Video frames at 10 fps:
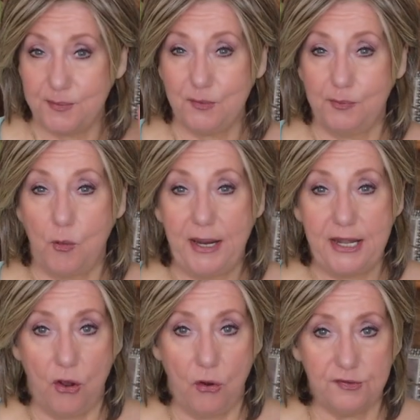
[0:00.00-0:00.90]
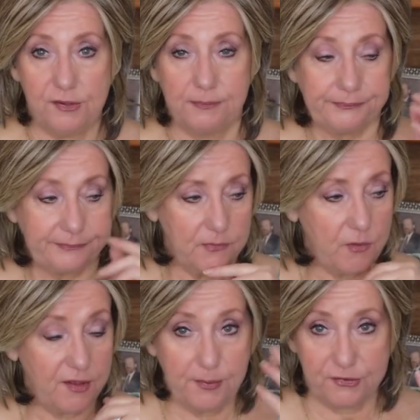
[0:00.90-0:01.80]
supposed to blow my nose.
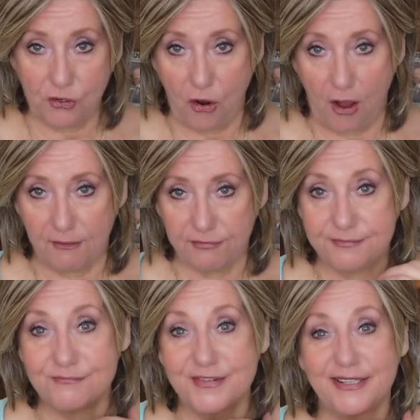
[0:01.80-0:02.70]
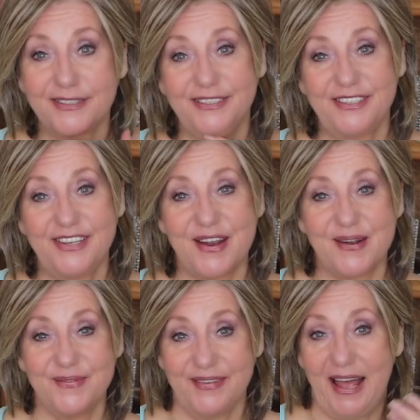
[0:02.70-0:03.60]
I'm not supposed to cough. Well, you
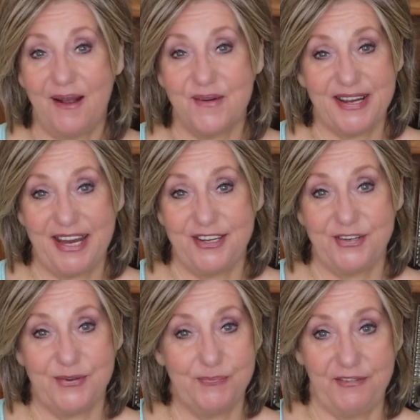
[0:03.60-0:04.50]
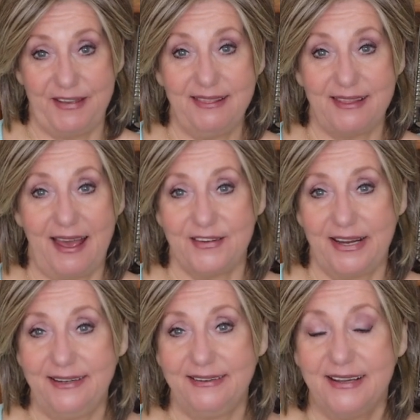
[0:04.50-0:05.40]
know, how can you prevent that,
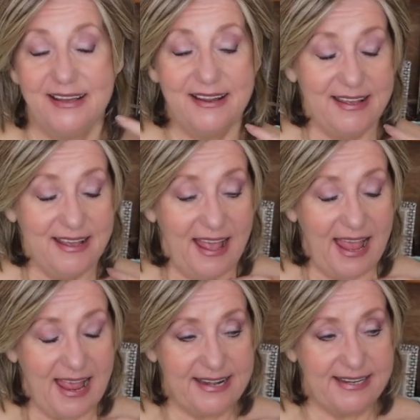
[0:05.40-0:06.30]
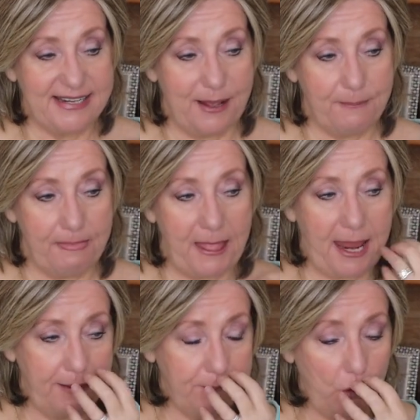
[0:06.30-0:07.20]
right? And um, I
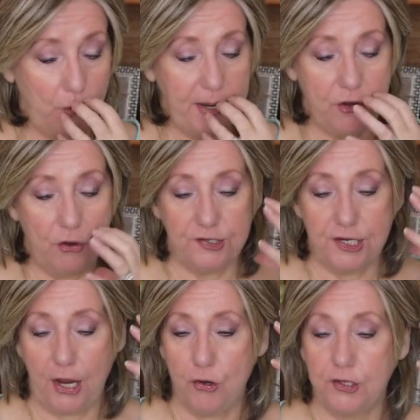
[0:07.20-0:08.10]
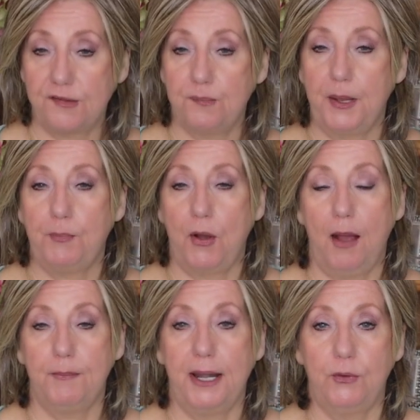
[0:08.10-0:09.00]
had blown my nose and I heard this big
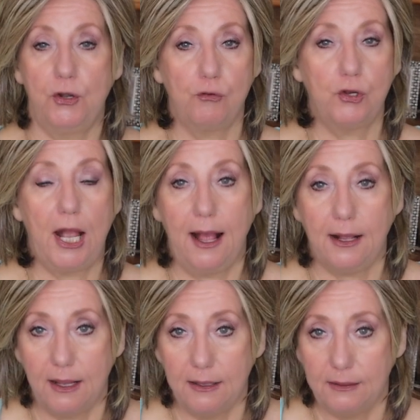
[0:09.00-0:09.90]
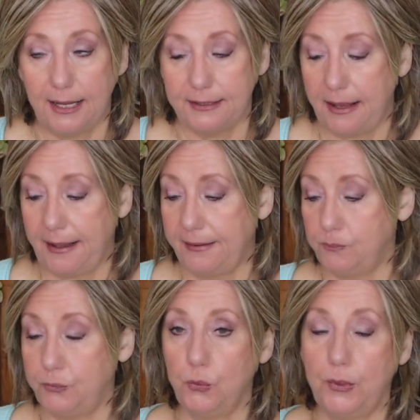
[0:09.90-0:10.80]
pop and I went, oh, caca. I,
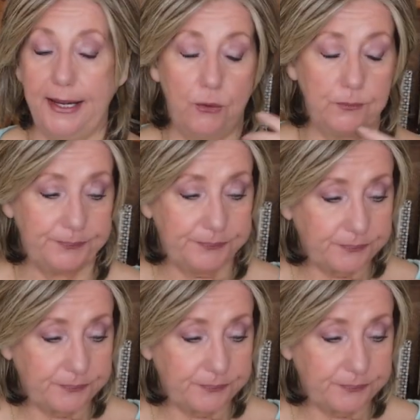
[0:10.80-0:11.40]
I blew it out.